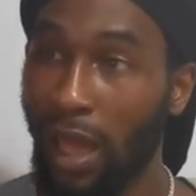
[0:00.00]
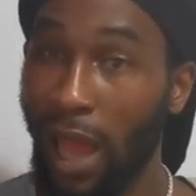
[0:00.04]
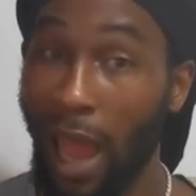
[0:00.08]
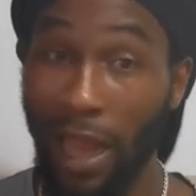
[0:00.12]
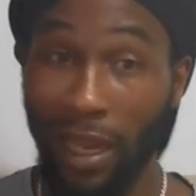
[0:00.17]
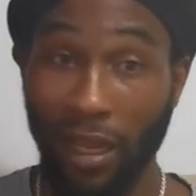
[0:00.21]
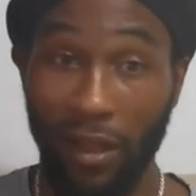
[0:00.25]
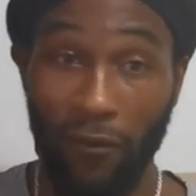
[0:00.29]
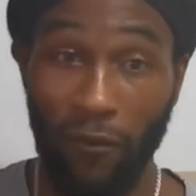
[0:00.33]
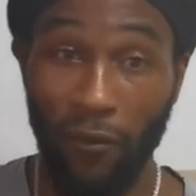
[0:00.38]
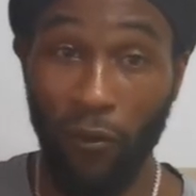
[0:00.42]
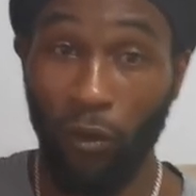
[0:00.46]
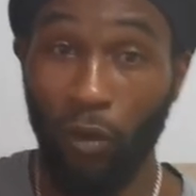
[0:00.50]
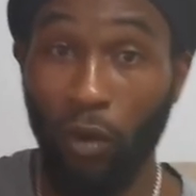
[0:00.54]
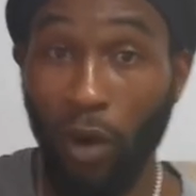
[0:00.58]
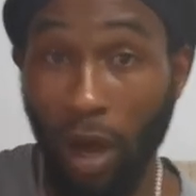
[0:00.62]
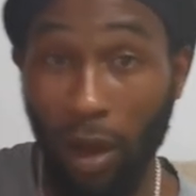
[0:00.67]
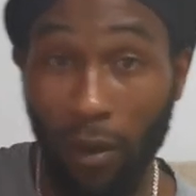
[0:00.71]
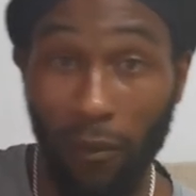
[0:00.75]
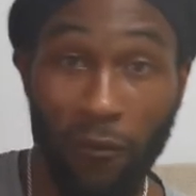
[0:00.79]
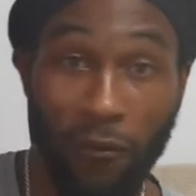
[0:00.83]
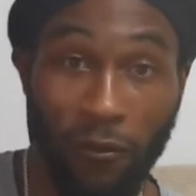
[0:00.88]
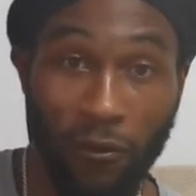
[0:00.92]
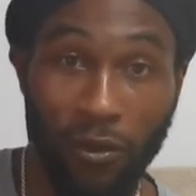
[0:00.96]
I can feel
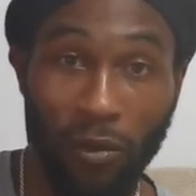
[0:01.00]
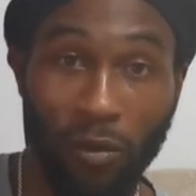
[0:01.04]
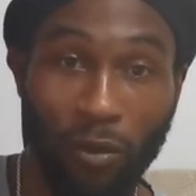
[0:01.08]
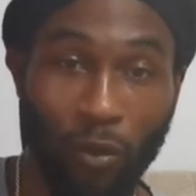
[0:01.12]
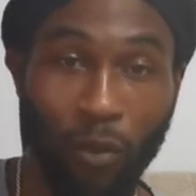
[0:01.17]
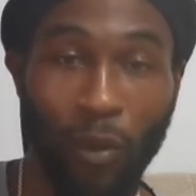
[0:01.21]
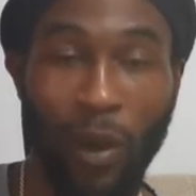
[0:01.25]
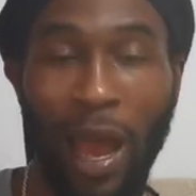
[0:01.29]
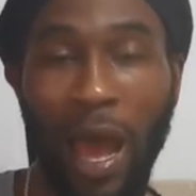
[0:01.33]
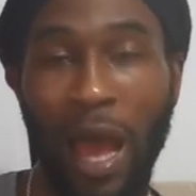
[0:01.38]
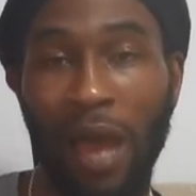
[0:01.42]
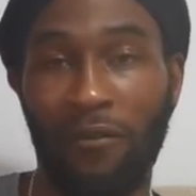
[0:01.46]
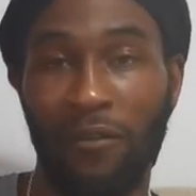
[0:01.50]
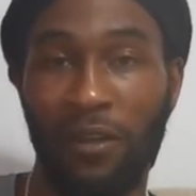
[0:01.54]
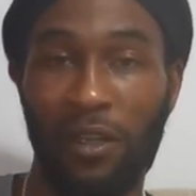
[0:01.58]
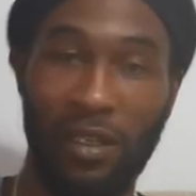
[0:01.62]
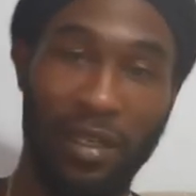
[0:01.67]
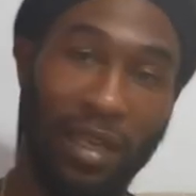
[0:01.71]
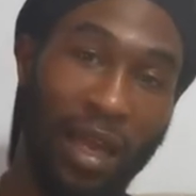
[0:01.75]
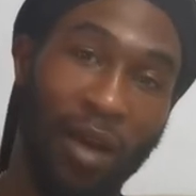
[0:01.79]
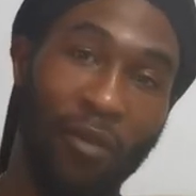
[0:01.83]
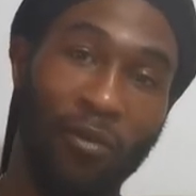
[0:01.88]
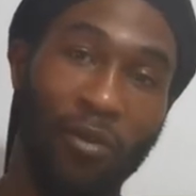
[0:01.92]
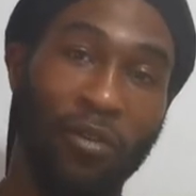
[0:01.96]
comfortable
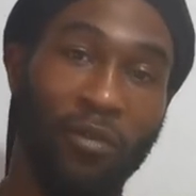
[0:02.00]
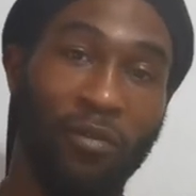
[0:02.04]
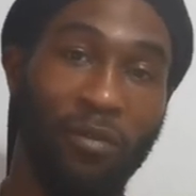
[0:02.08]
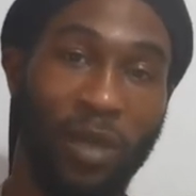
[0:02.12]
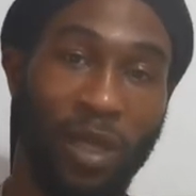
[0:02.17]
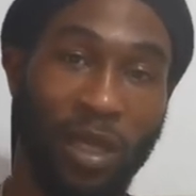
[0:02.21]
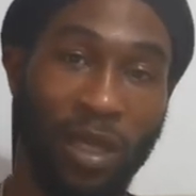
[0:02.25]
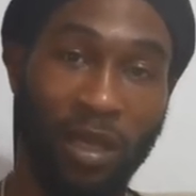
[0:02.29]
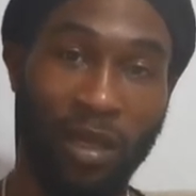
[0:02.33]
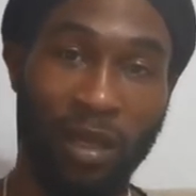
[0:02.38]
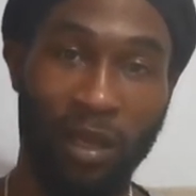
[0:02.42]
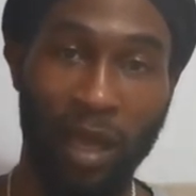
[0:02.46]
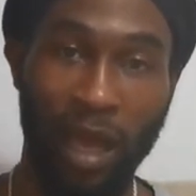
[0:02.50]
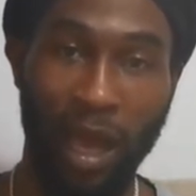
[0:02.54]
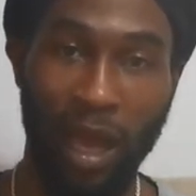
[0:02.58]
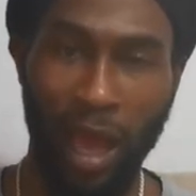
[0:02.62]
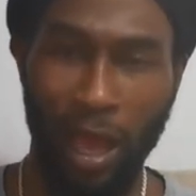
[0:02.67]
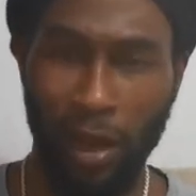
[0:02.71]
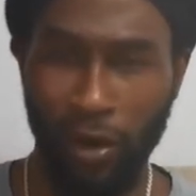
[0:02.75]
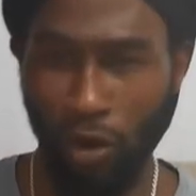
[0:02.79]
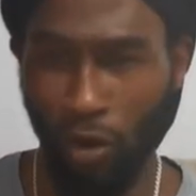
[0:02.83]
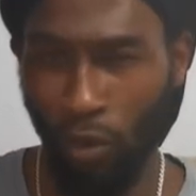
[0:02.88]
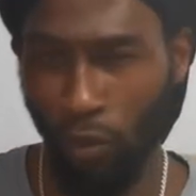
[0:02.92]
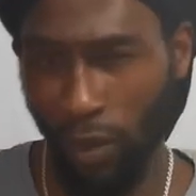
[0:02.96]
having that with me
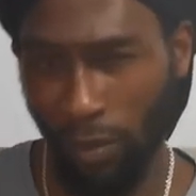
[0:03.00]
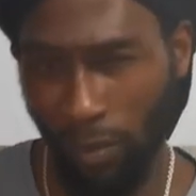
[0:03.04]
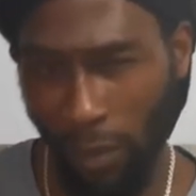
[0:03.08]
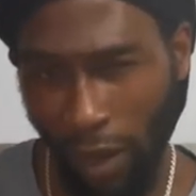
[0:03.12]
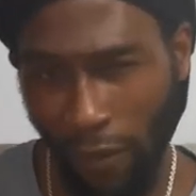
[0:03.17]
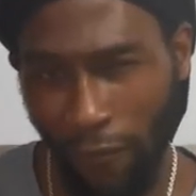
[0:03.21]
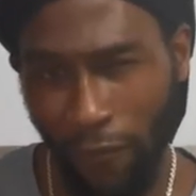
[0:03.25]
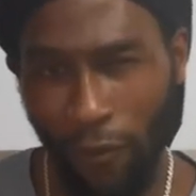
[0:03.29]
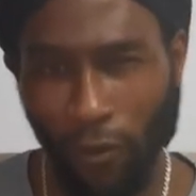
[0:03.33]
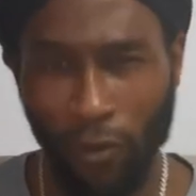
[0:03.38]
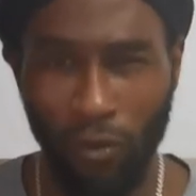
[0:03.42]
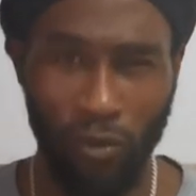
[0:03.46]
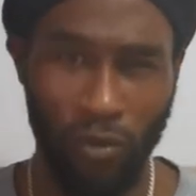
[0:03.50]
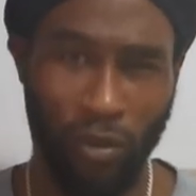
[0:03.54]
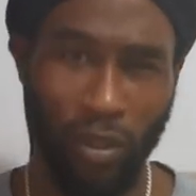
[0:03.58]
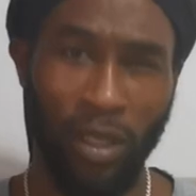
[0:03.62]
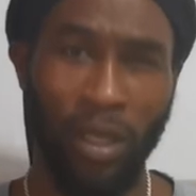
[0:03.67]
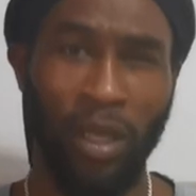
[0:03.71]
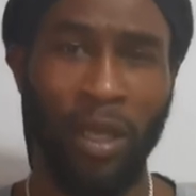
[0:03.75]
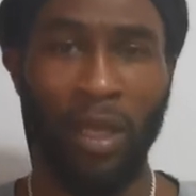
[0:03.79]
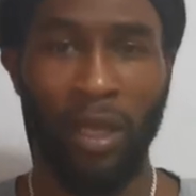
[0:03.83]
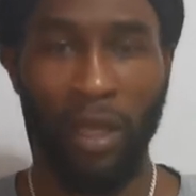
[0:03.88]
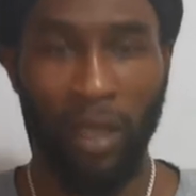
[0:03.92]
and knowing my phone